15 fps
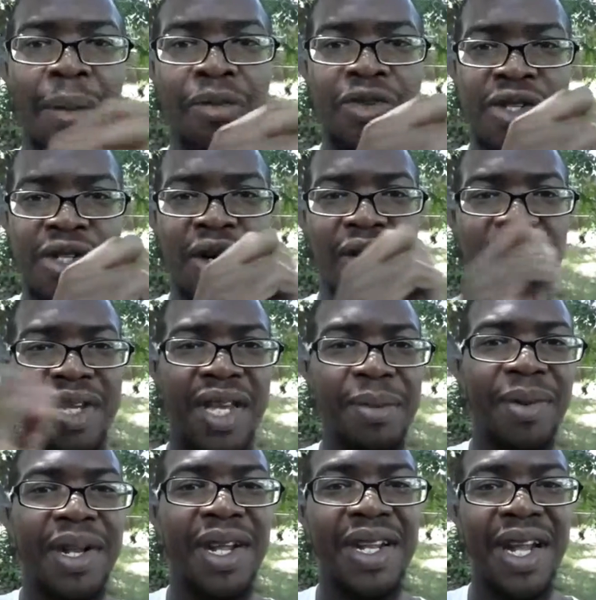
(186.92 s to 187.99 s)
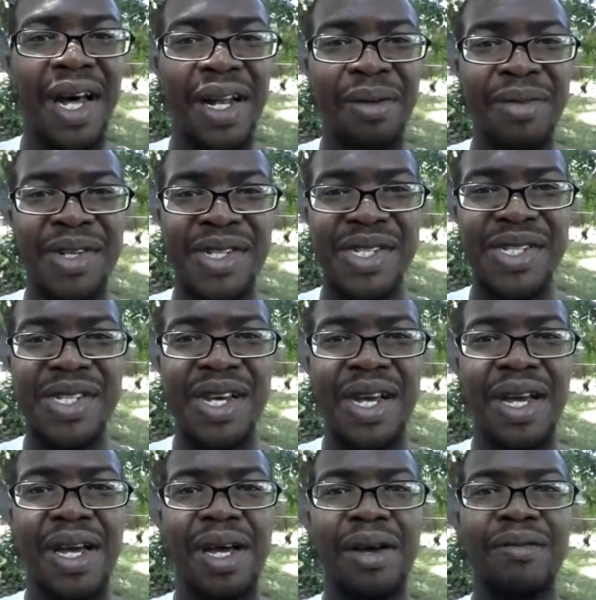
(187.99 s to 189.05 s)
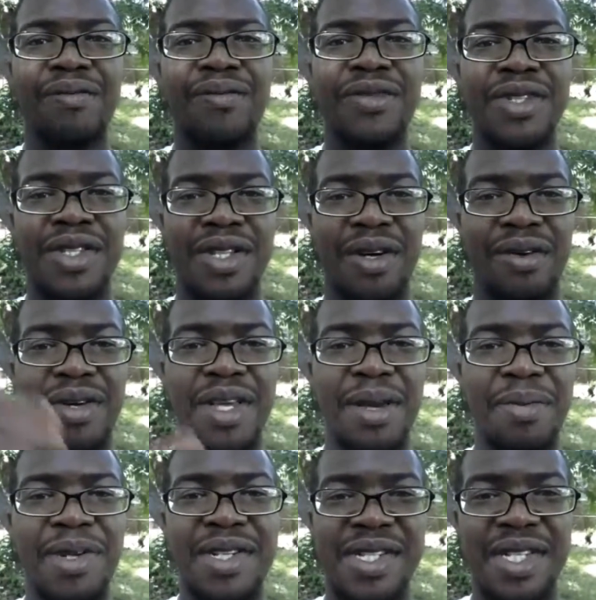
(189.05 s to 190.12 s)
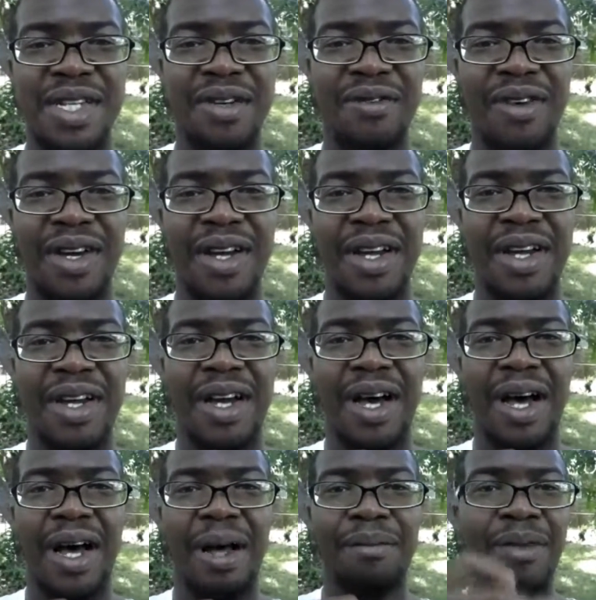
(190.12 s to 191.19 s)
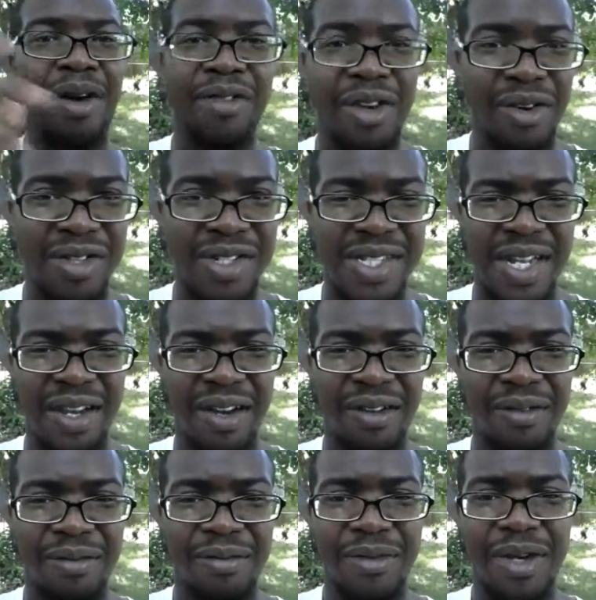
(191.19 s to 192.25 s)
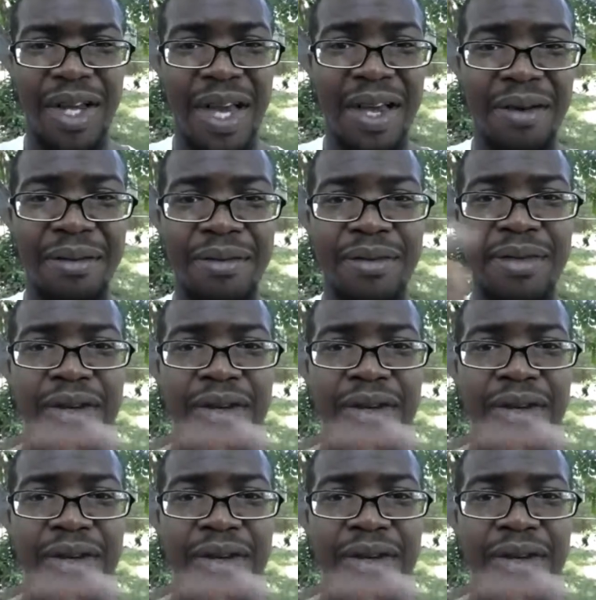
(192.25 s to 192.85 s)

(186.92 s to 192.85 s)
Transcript: I'm just going to keep it anonymous. Just going to keep it a secret. I'm not going to tell. Okay?